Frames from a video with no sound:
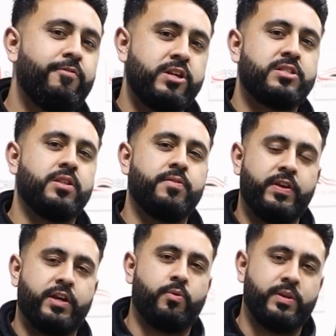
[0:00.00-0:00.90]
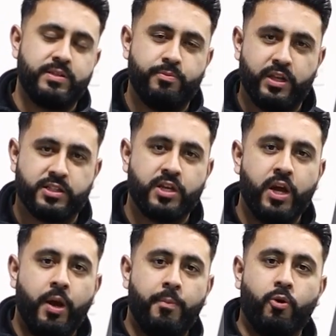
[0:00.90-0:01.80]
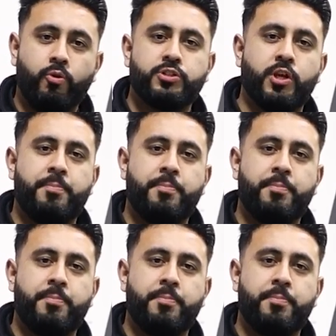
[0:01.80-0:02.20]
reason the vehicle is in with us, but also